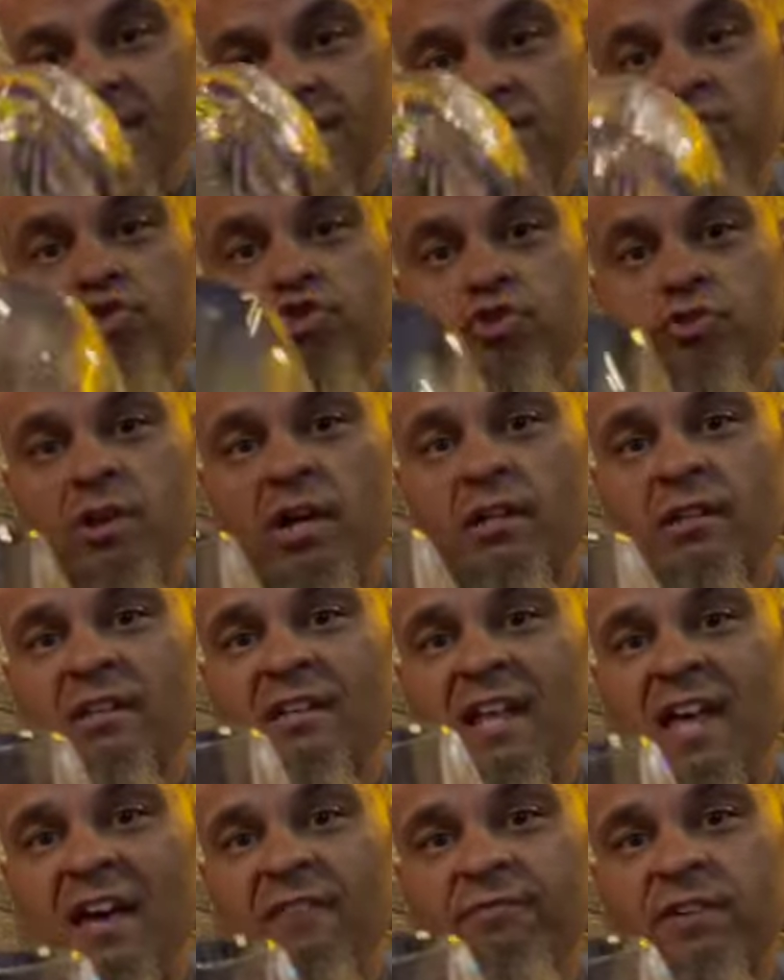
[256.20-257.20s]

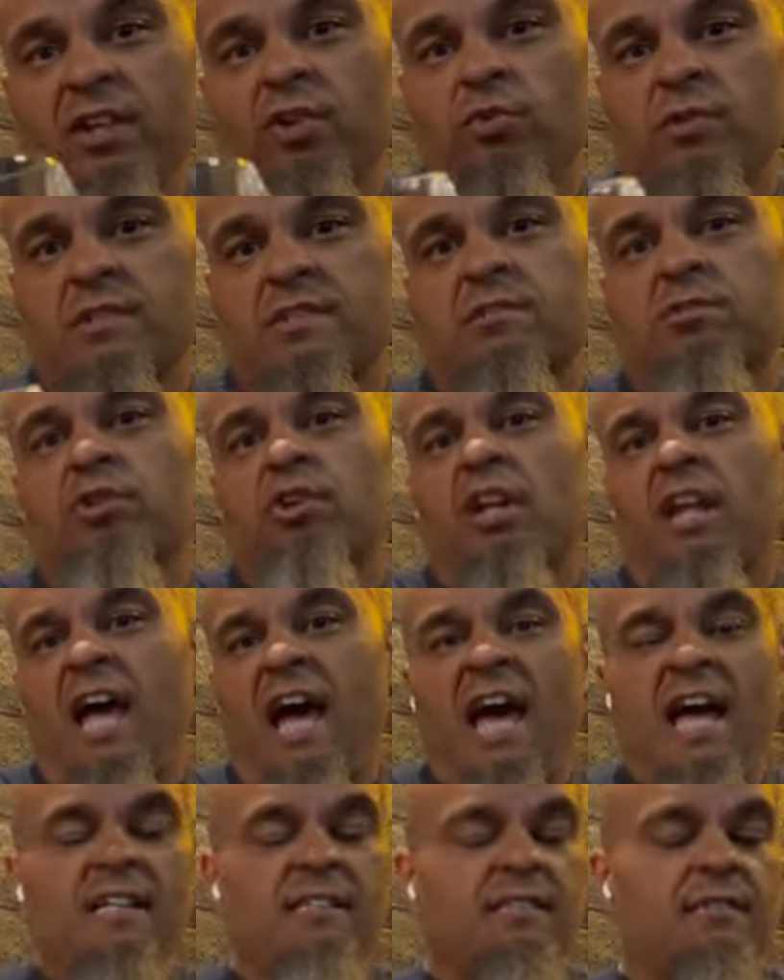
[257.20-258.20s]
constructed heavy crystal
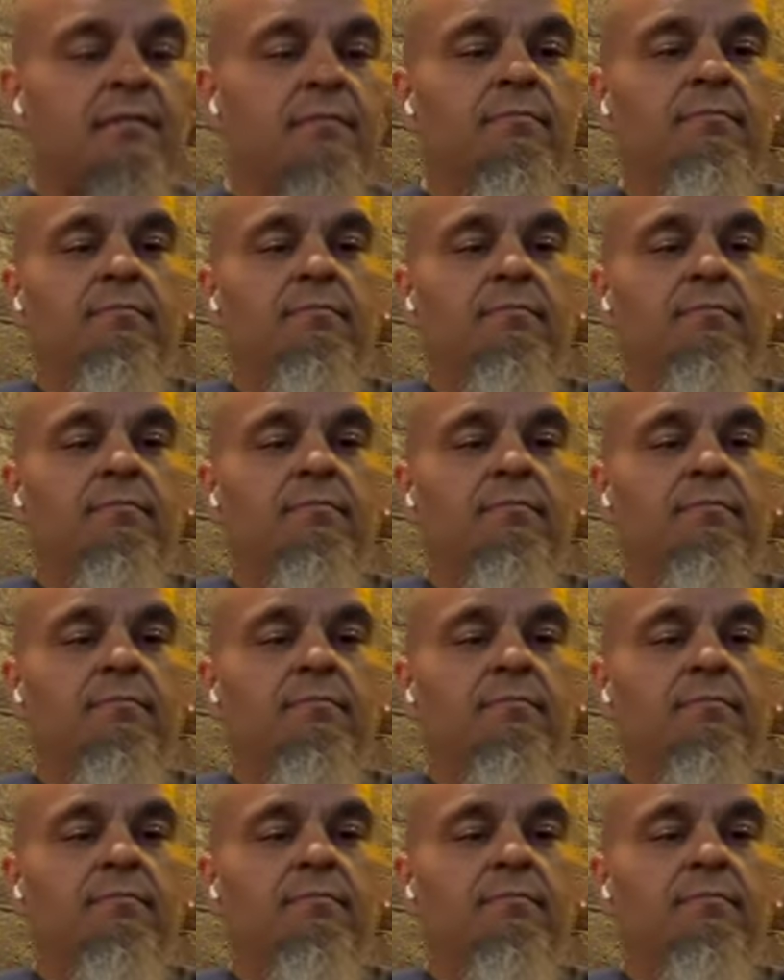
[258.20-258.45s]
glass.